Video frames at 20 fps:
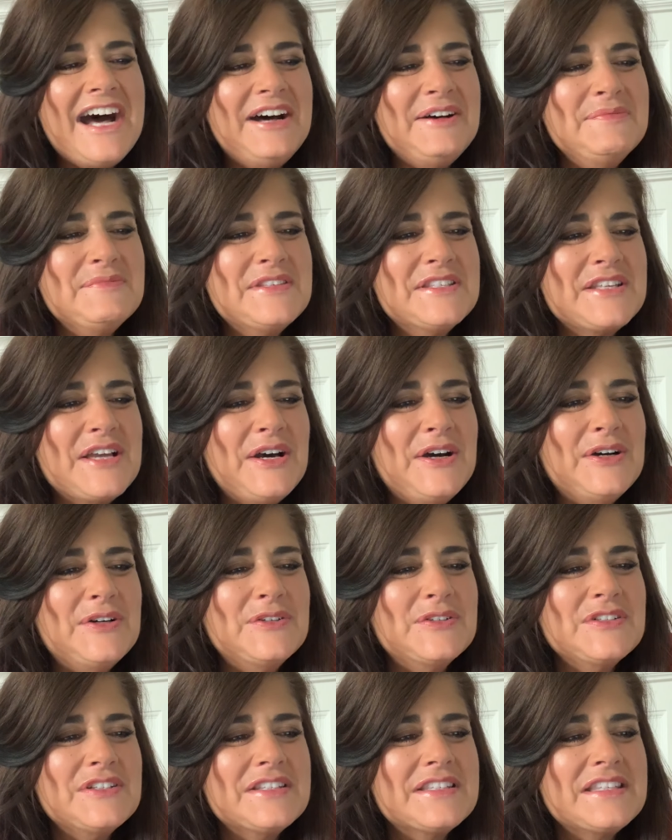
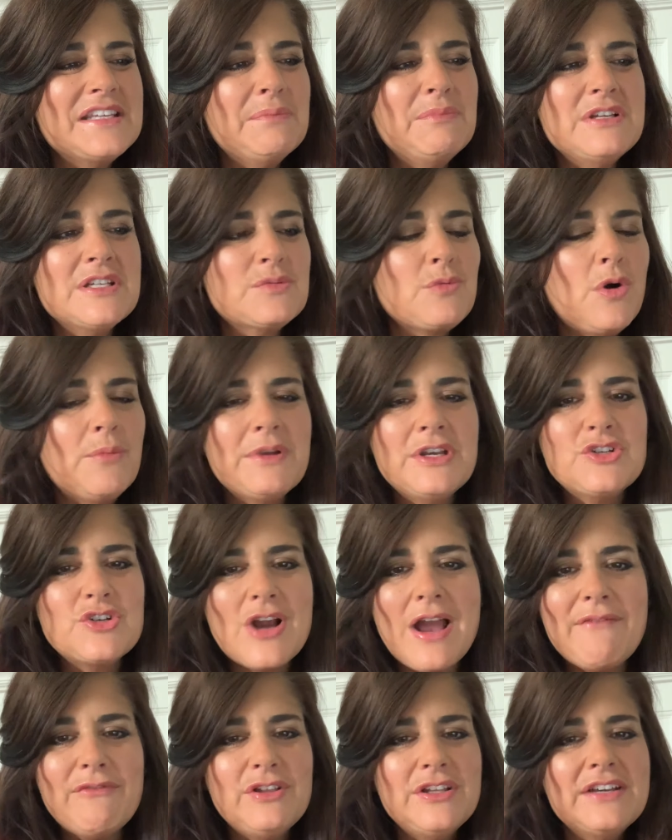So siblings won't be
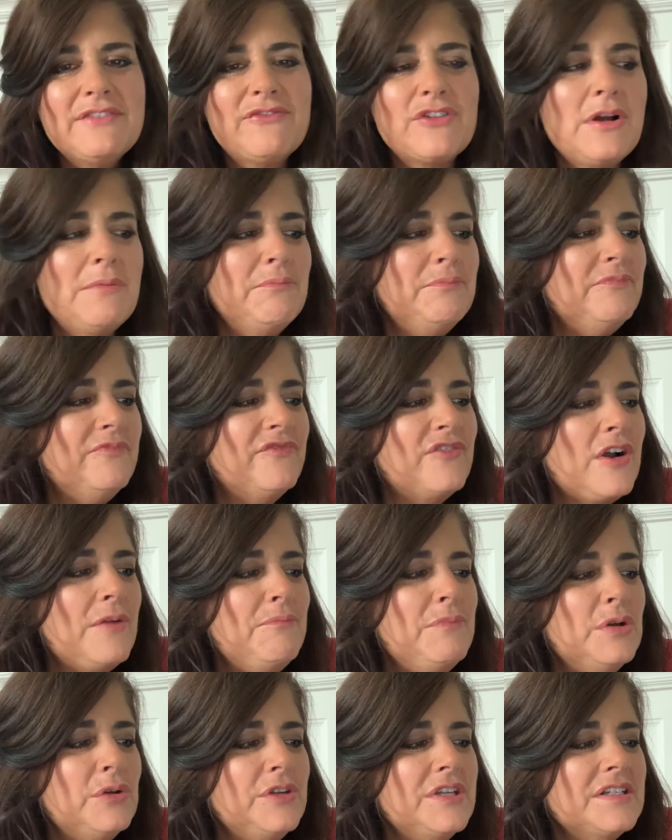traveling from
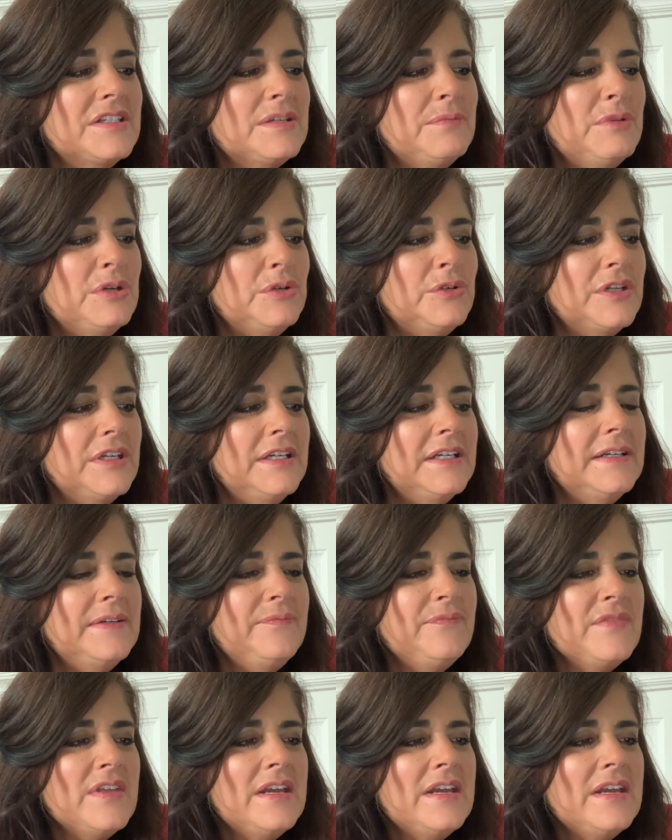building to building.